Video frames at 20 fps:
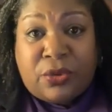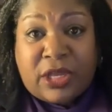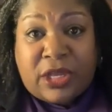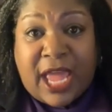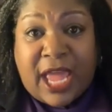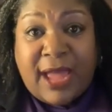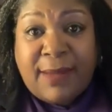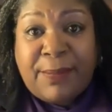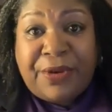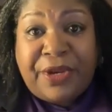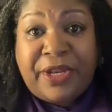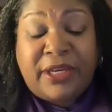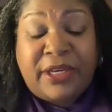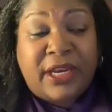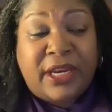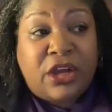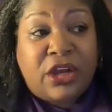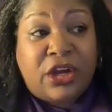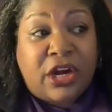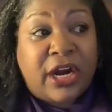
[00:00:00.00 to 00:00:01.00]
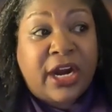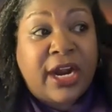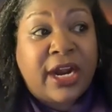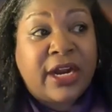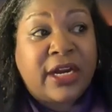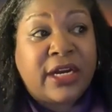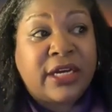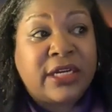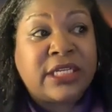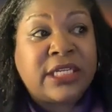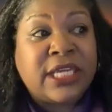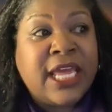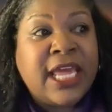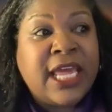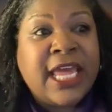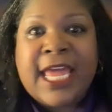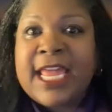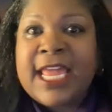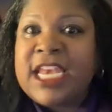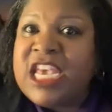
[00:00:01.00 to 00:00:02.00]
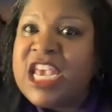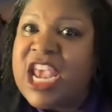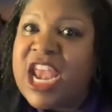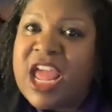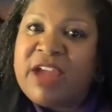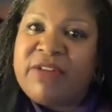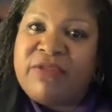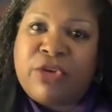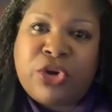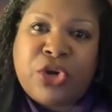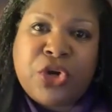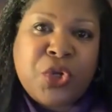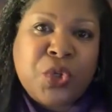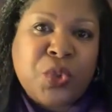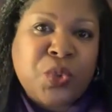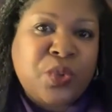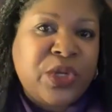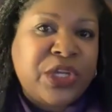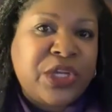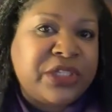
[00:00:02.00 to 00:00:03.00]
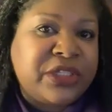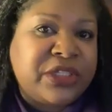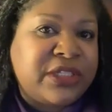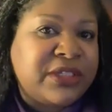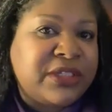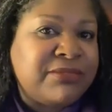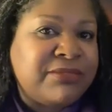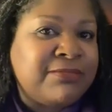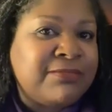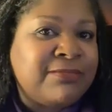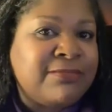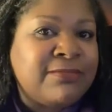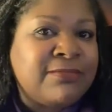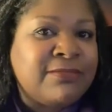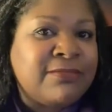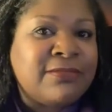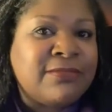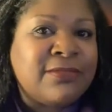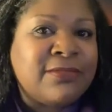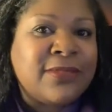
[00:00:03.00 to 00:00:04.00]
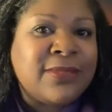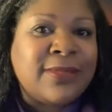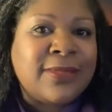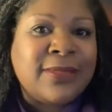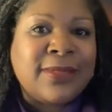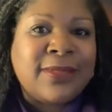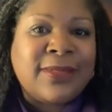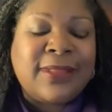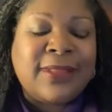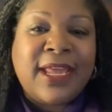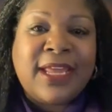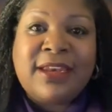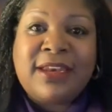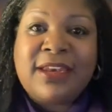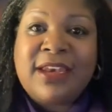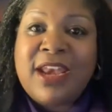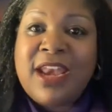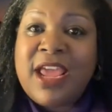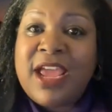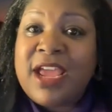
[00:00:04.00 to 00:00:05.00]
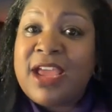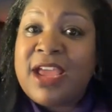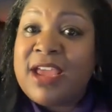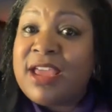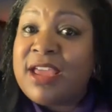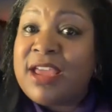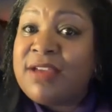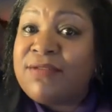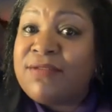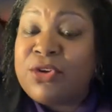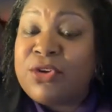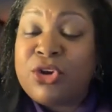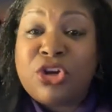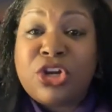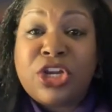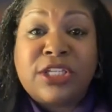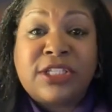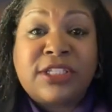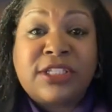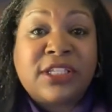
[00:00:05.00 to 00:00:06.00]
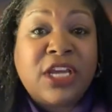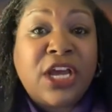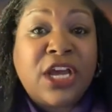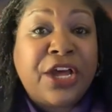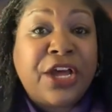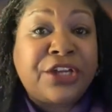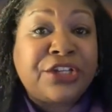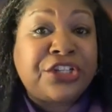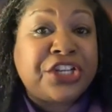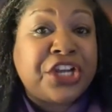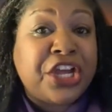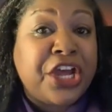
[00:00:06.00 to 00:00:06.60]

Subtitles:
happening occurred, never knew it. They never, it's hush